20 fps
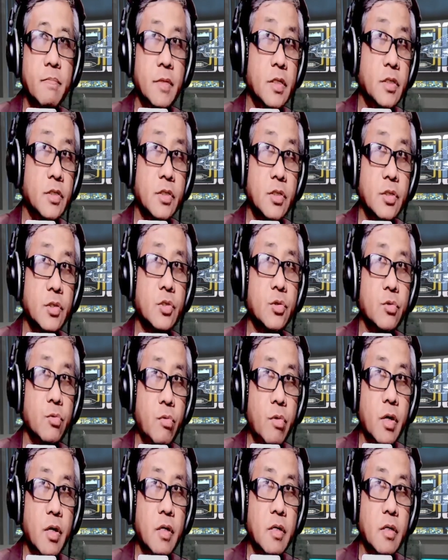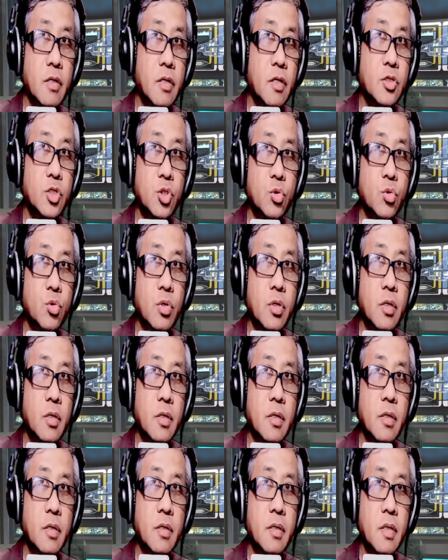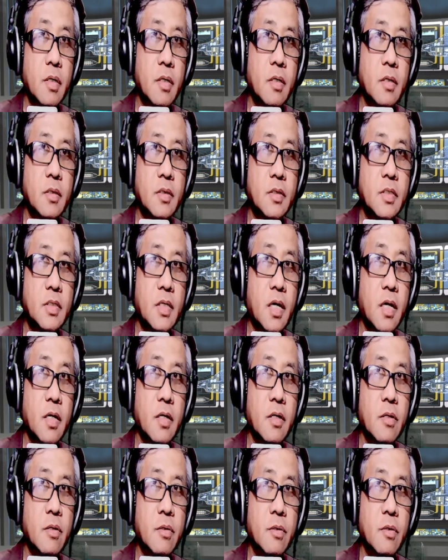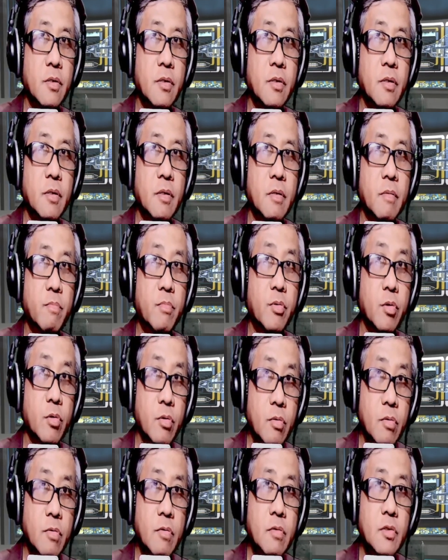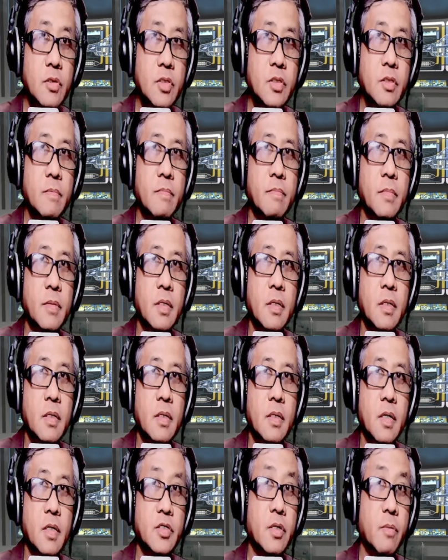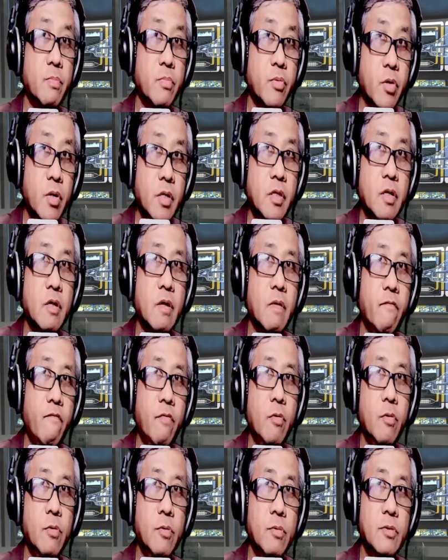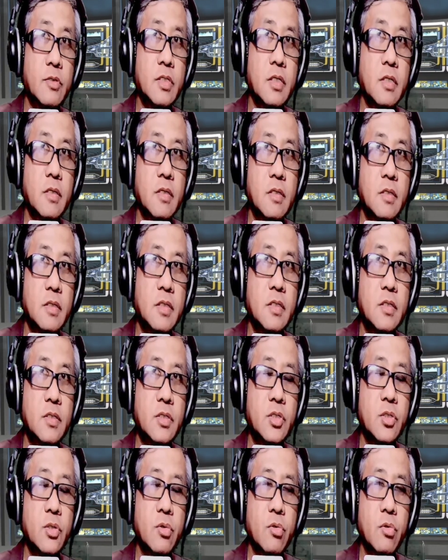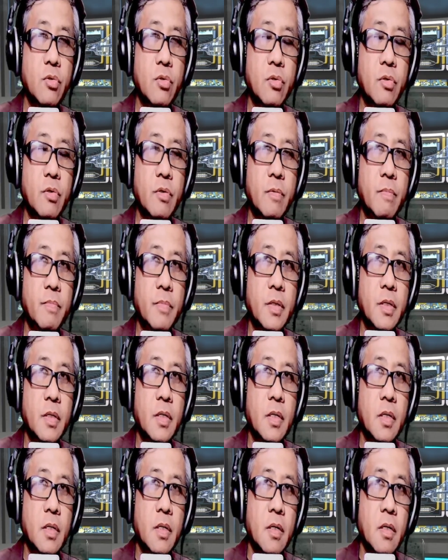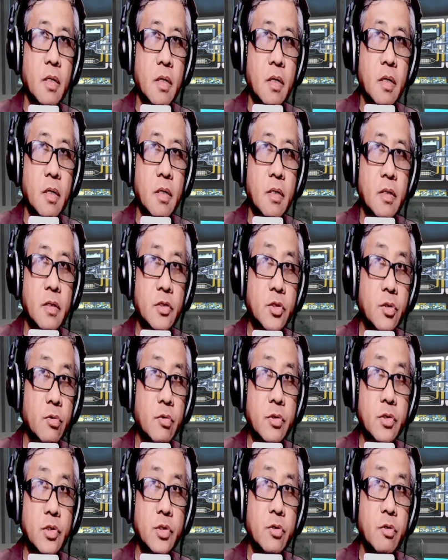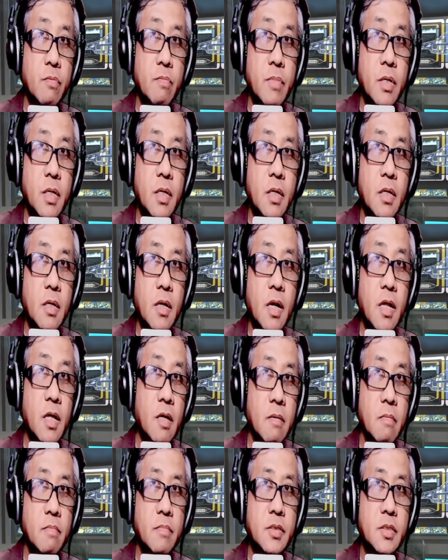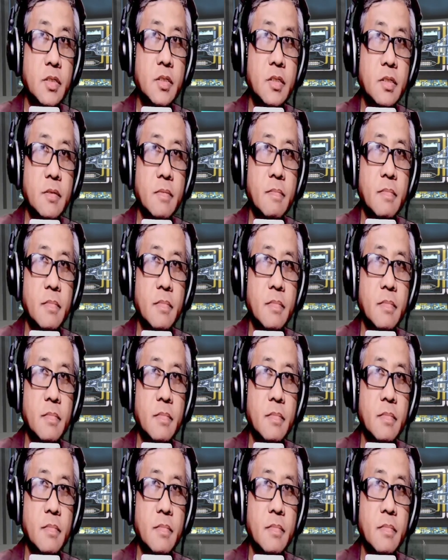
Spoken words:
this is where the sugar is either produced as a product of photosynthesis. So source could be leaves.